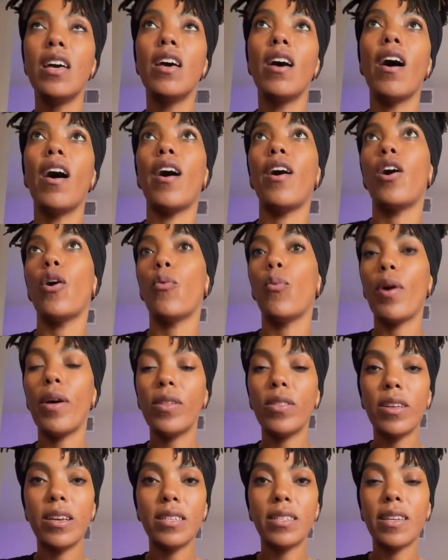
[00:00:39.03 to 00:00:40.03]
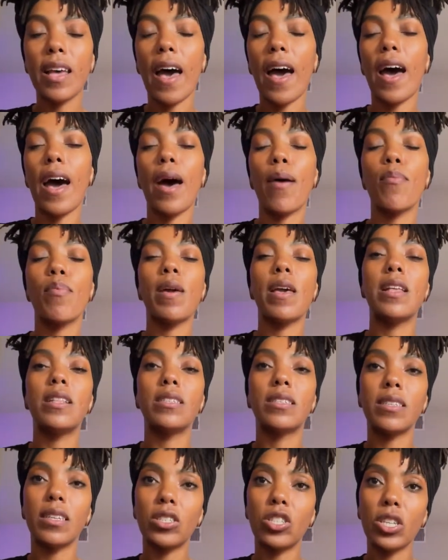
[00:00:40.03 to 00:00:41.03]
wellness app, and
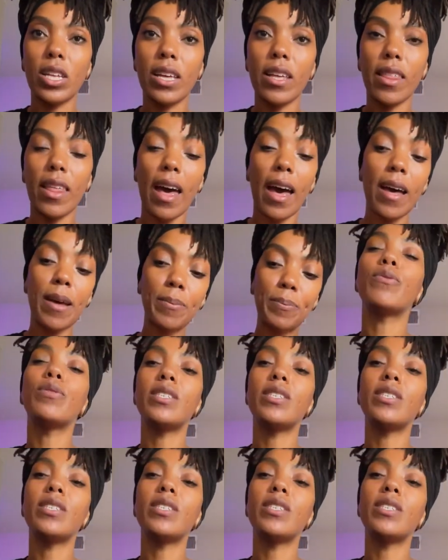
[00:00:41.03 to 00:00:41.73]
such like that.